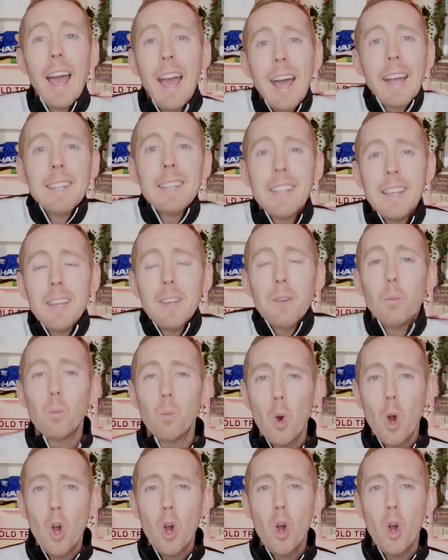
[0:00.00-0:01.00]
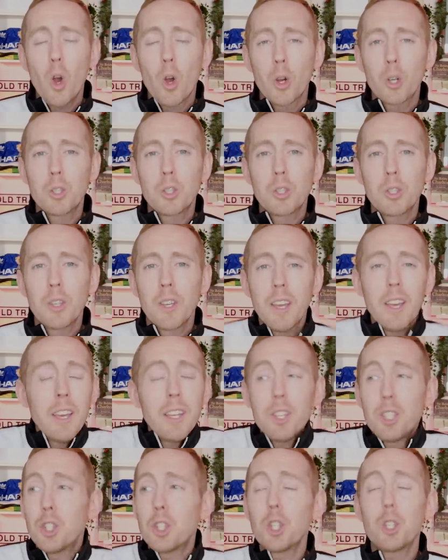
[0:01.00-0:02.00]
And it worked.
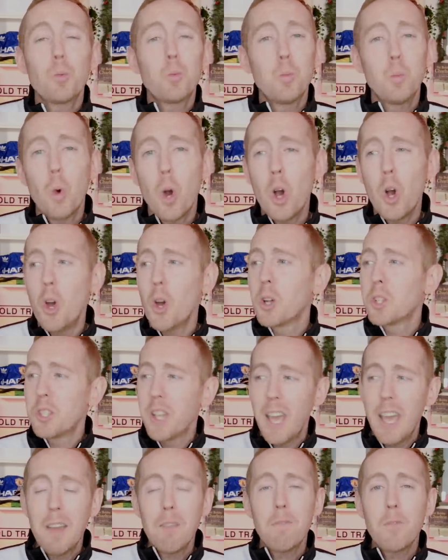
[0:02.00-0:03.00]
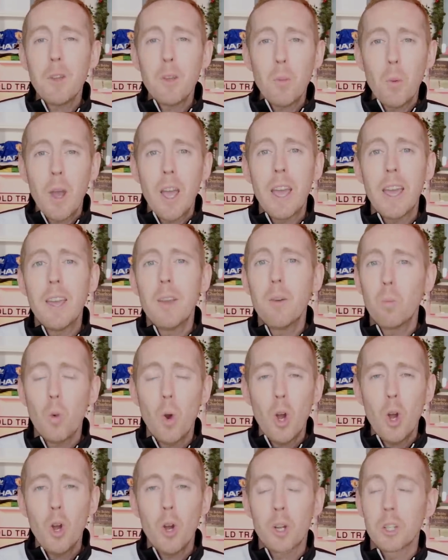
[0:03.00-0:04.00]
It just worked everywhere. It
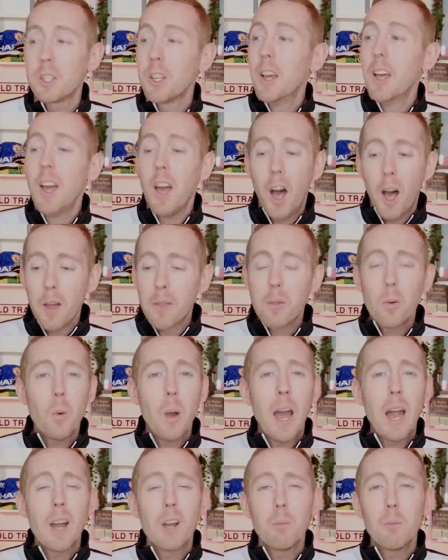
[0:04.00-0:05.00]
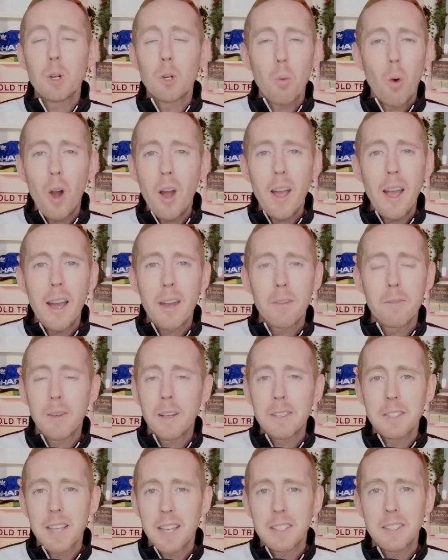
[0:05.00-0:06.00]
worked. I thought Harry Maguire had a
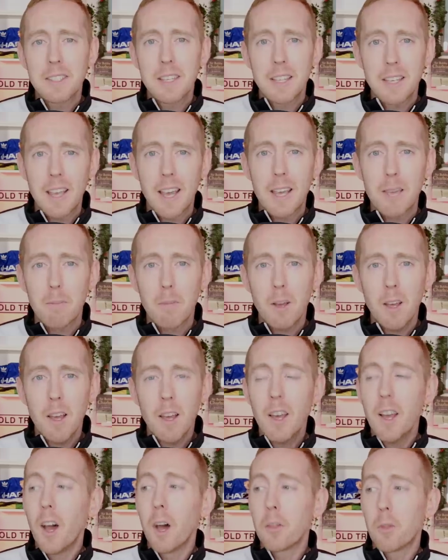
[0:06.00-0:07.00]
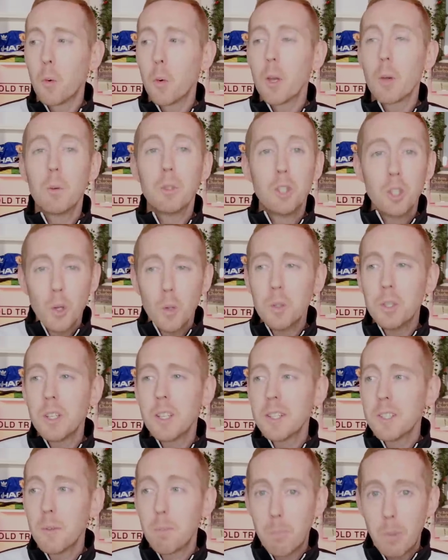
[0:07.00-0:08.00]
fantastic game. I thought he was
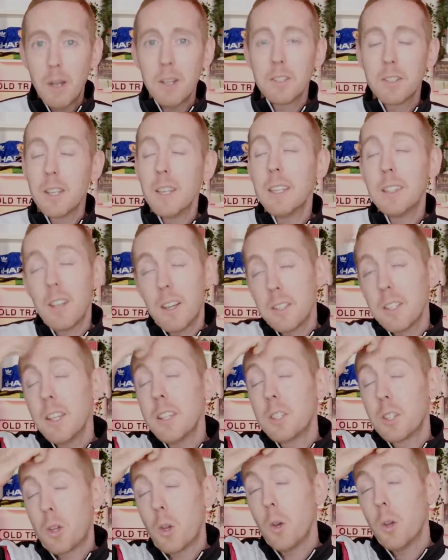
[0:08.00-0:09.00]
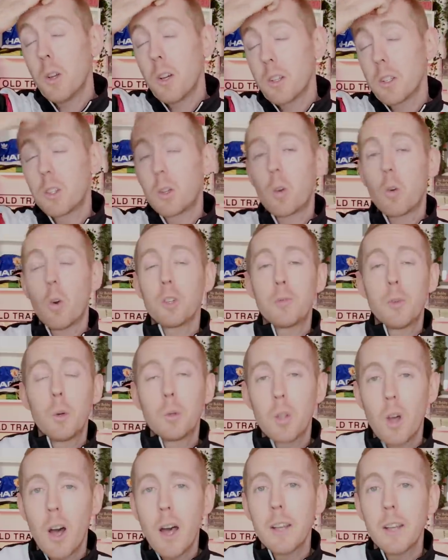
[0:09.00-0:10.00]
using his ability. He does. He's good at
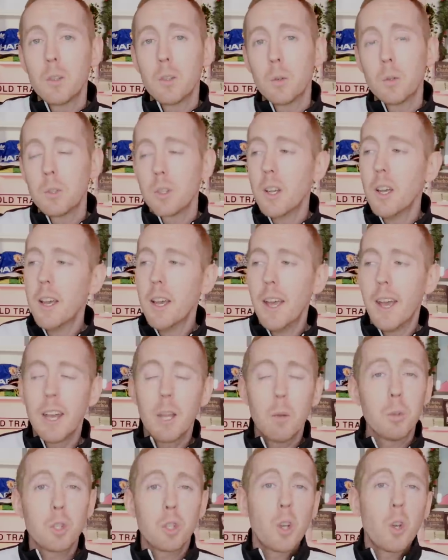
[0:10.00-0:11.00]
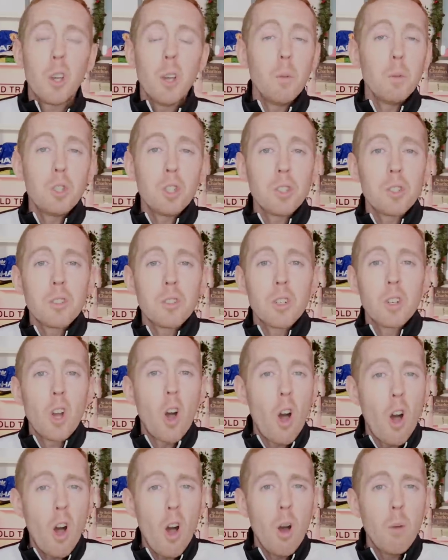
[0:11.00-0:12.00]
crossfield diagonals, and he was he was just
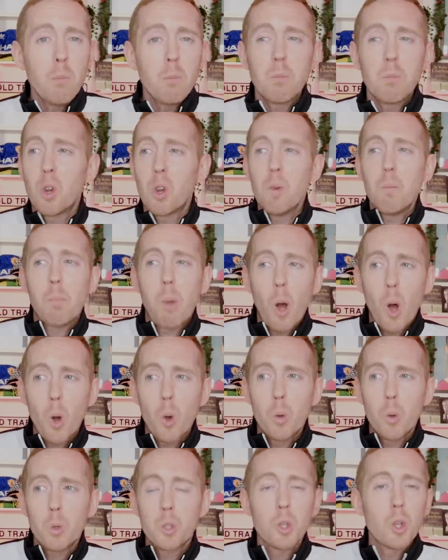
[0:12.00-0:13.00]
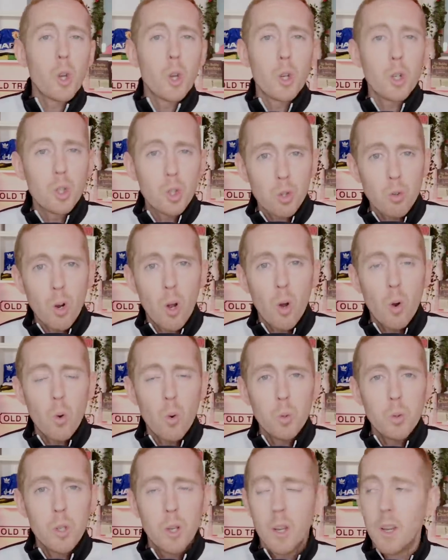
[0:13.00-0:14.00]
calm, composed,
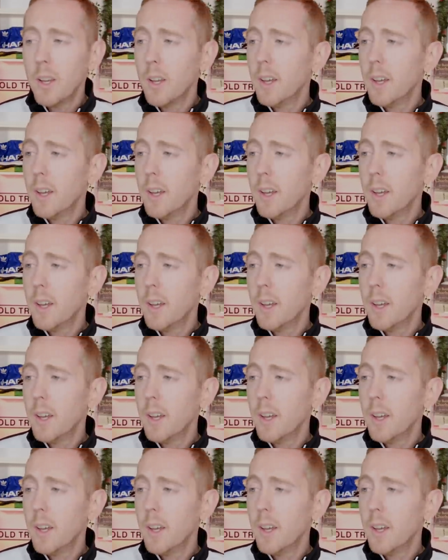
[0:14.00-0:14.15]
controlled.